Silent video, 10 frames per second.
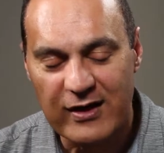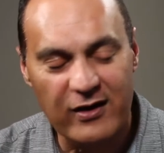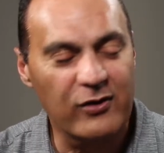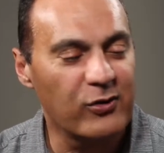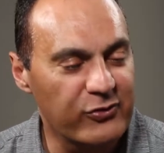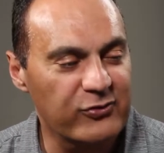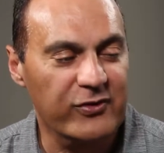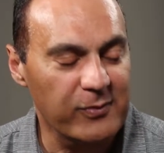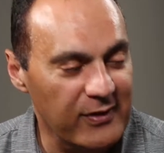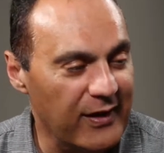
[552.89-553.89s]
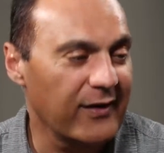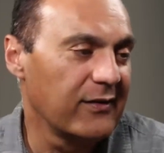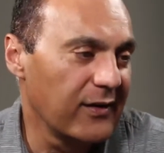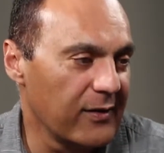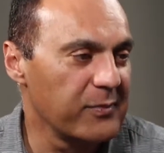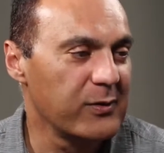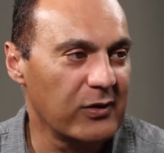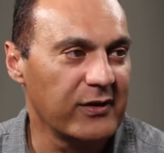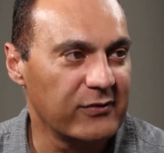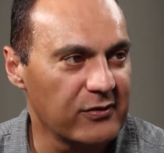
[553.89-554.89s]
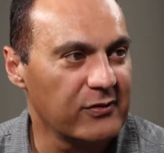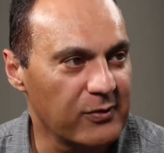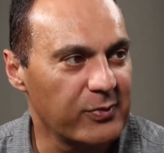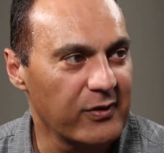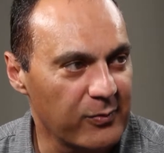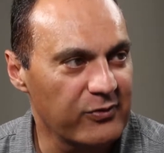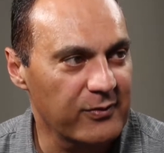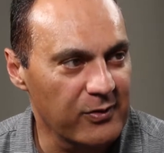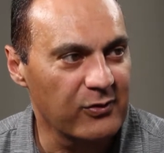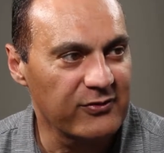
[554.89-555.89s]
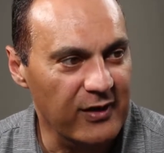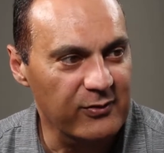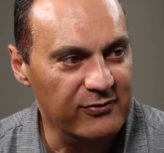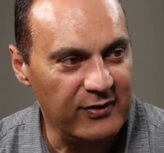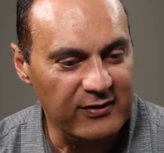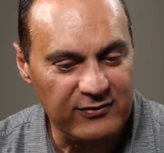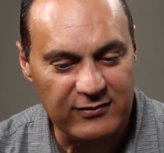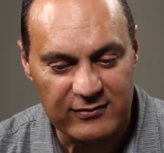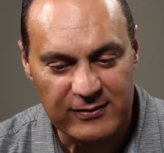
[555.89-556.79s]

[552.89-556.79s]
got to go through some of that, and you got to be willing to put up with some of those sacrifices.